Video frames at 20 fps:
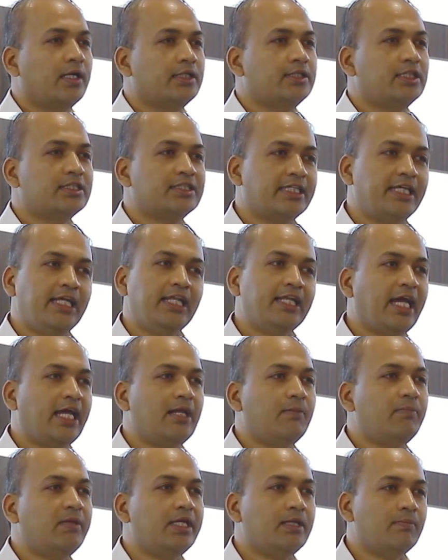The skill
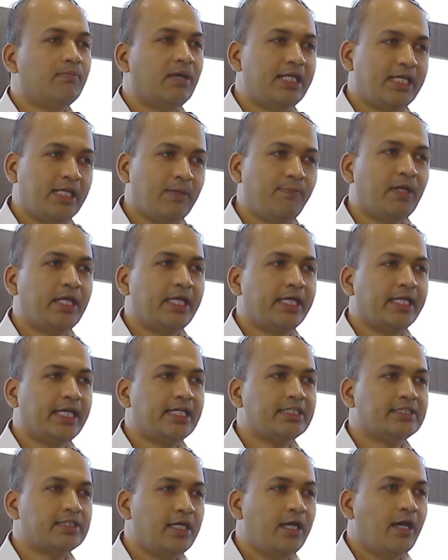can be in multiple
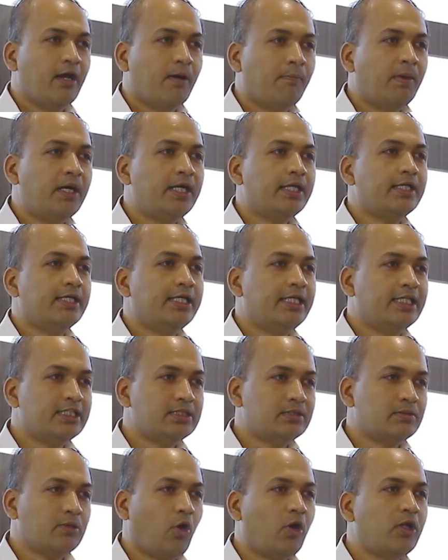areas. but it
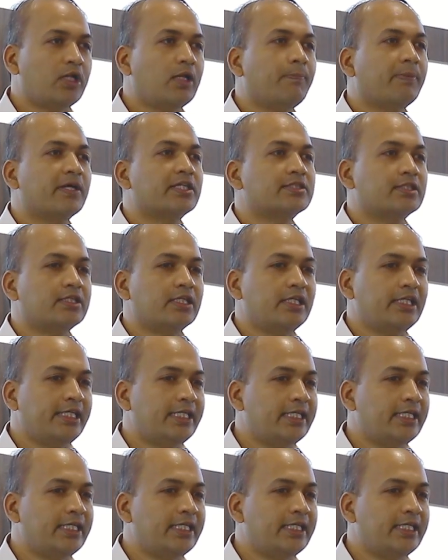is on the personal